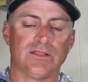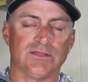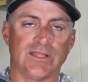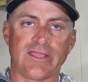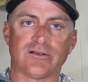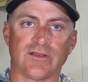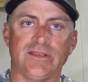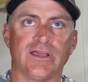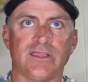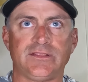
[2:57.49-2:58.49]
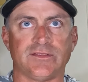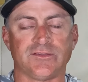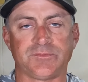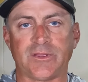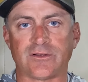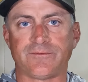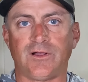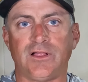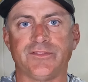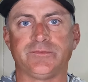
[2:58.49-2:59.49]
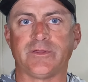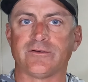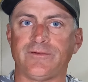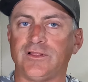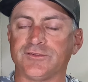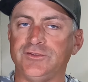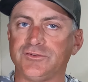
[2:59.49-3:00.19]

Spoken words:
later at night than the spinner fall. The spinner fall is